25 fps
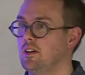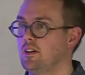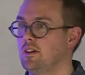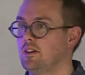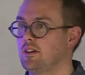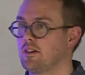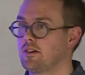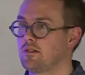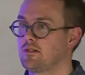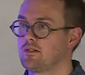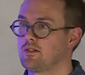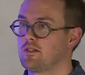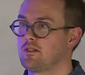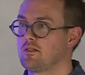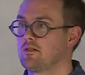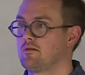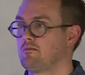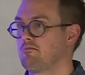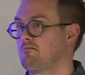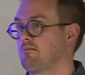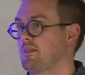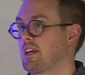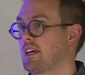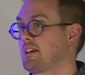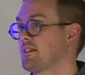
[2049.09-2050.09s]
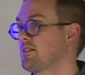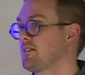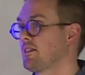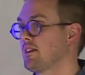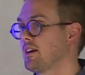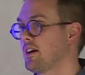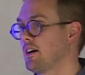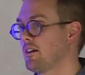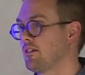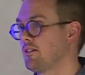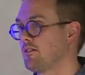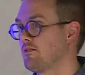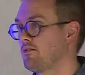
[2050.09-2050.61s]
Use
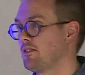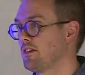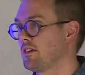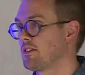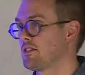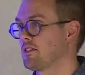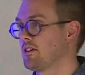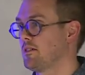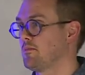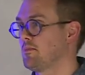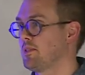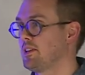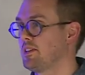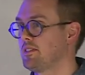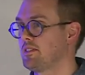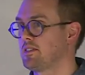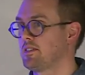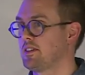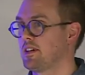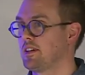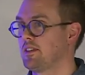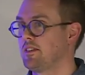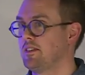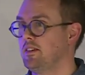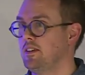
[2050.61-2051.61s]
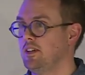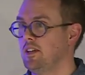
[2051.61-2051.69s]
Nextcloud, for example, instead.